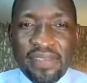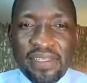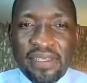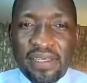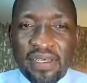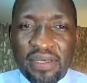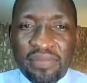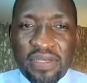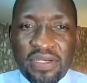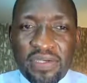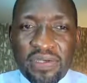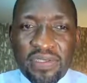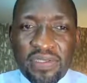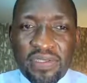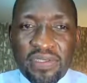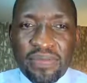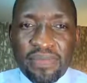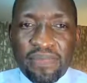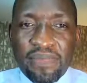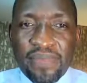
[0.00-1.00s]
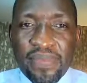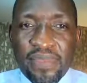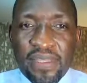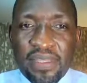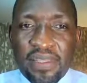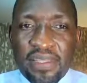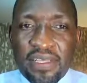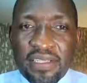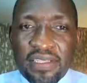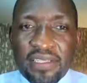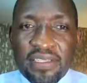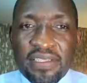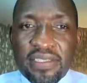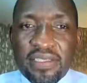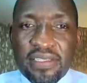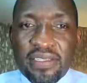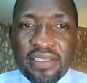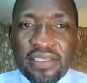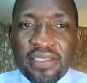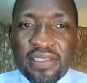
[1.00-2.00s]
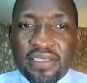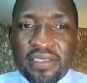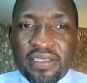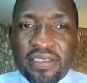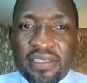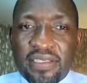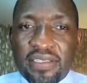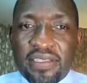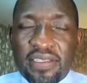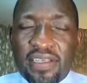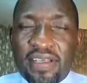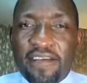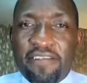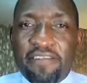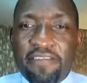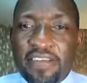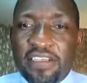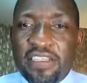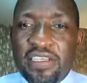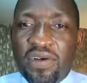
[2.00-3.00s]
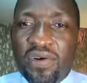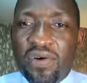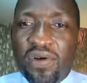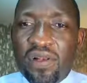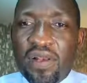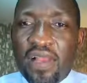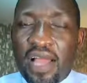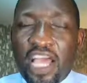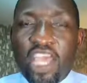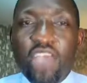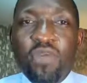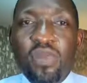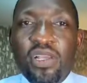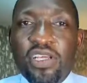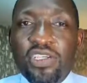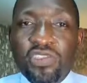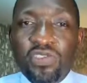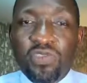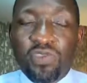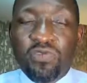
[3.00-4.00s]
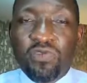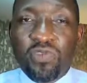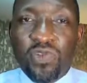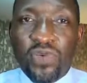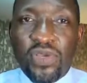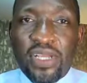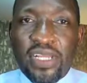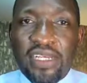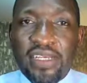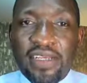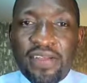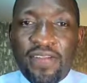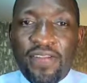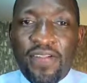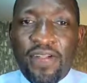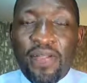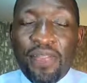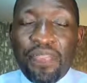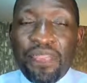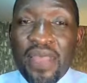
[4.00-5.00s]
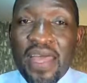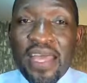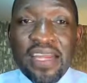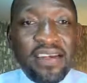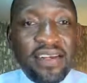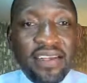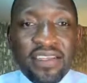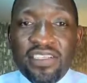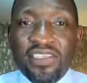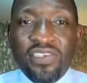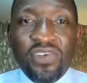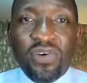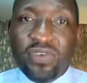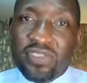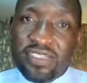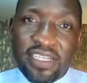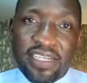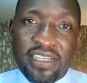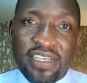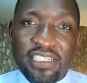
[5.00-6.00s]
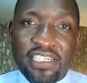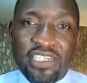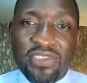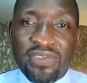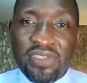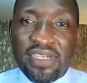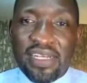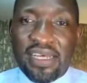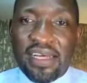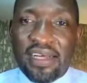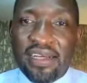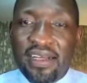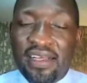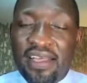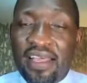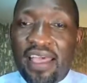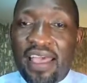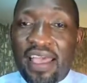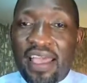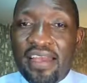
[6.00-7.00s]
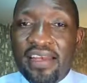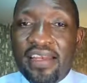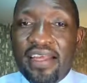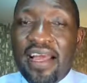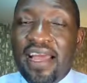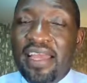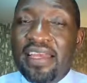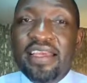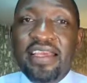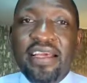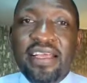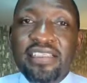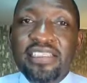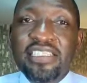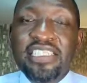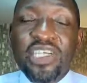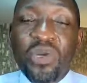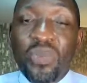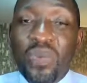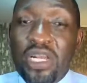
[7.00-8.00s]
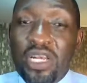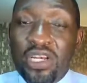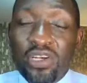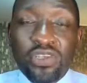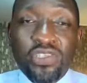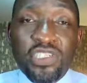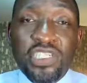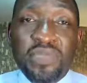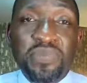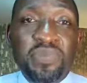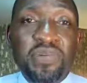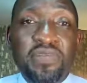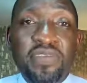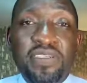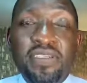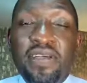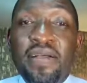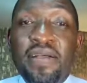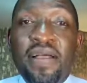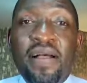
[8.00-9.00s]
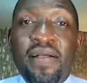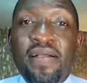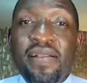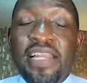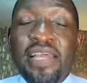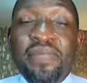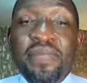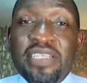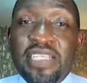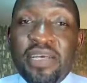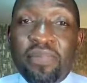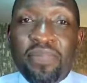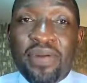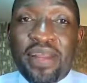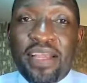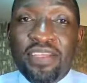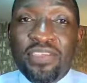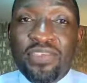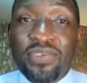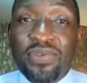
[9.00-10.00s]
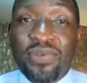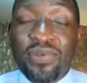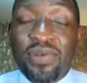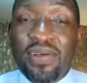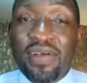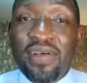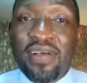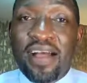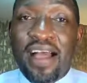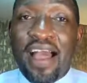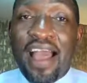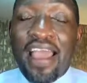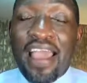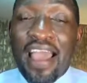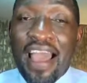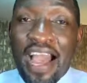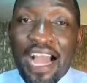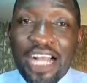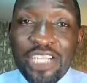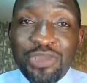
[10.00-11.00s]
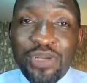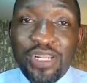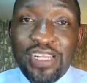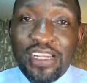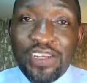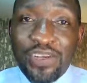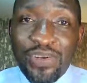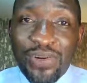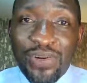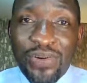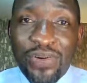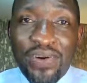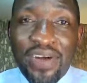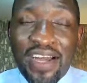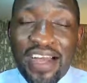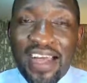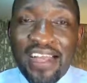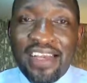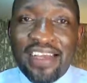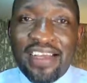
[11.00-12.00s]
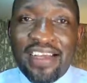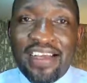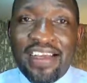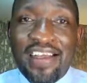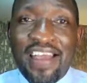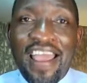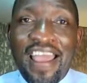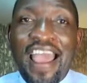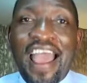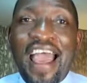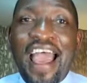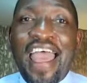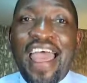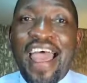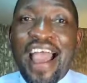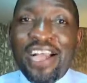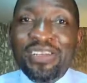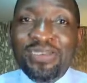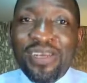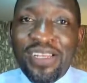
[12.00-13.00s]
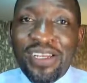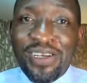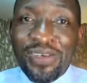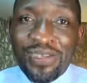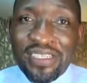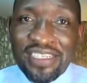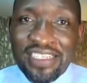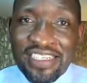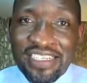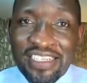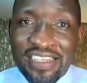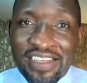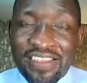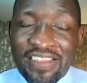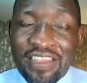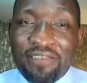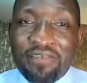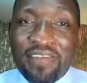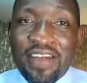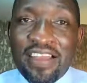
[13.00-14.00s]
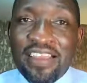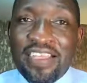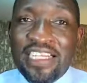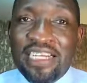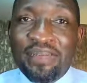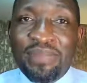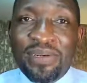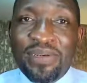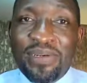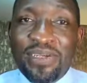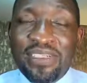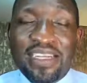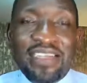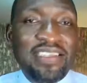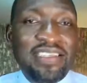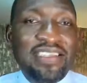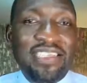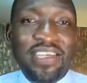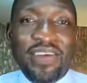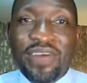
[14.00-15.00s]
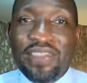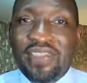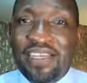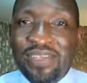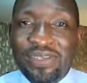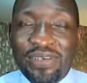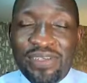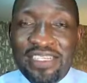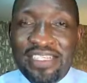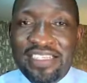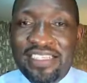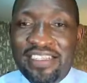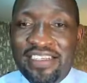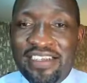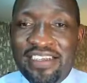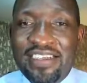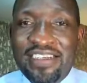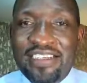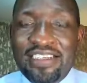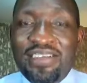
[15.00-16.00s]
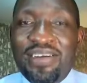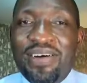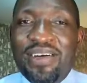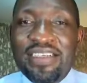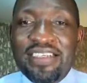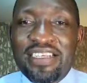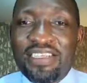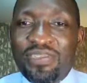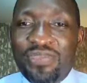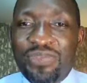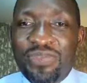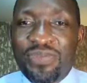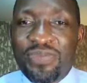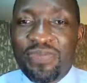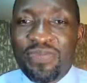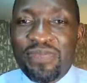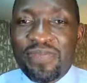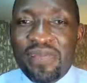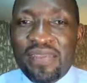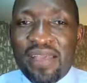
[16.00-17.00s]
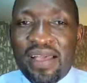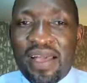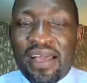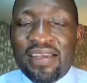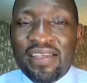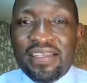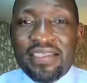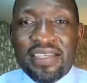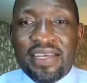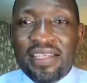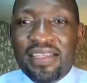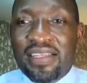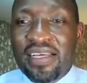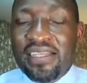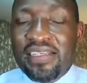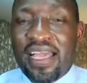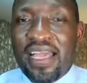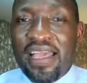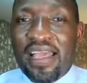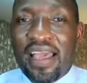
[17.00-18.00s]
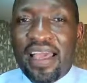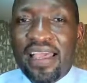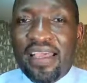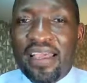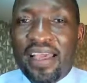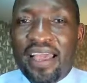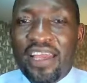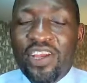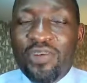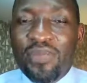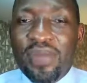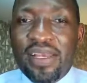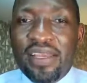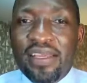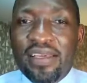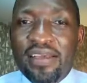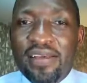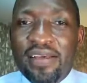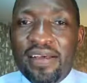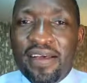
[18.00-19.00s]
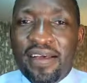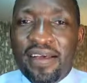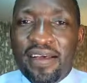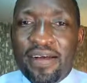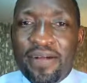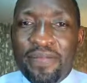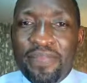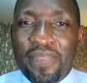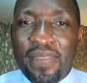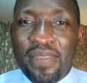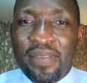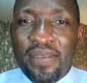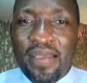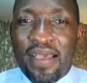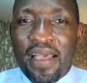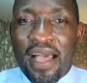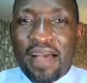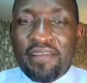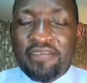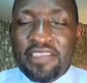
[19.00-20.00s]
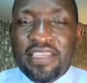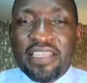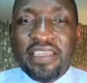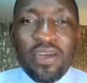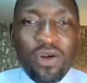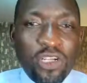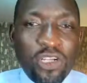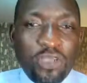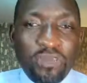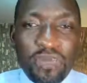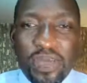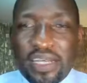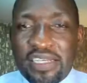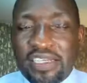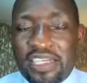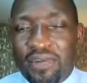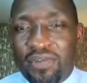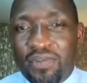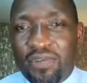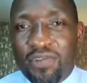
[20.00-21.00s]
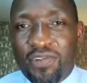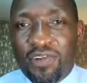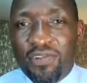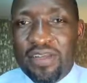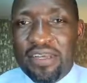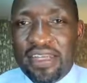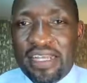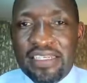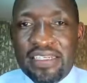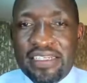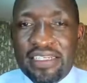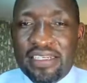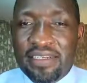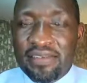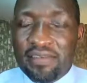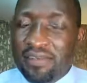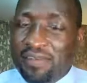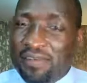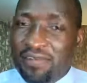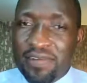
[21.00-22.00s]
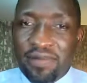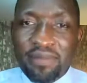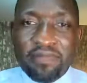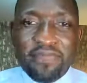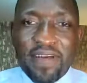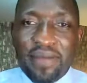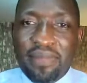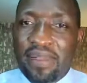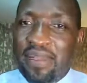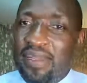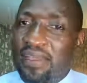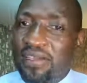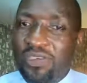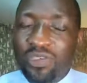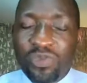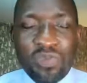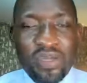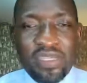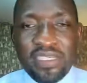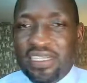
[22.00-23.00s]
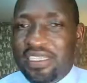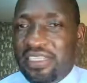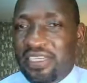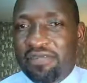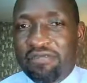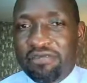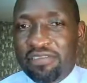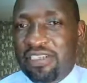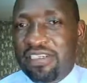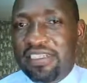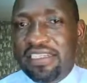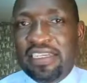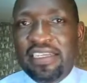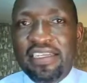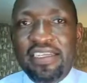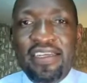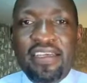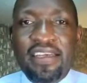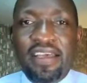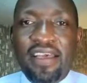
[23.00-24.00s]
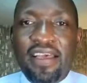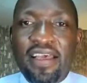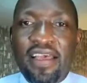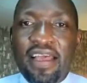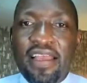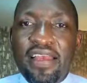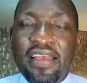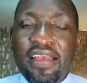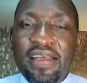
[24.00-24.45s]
because this is a physical accumulation of fluid. There is no oxygen getting to the lung, and the garlic and ginger will not remove it. Let me surprise you. I actually know garlic. I actually know ginger. The fact that I'm a doctor doesn't take away that knowledge. So I want us to understand that I normally, I've seen the whole spectrum of COVID-19 from family to patients I've treated, and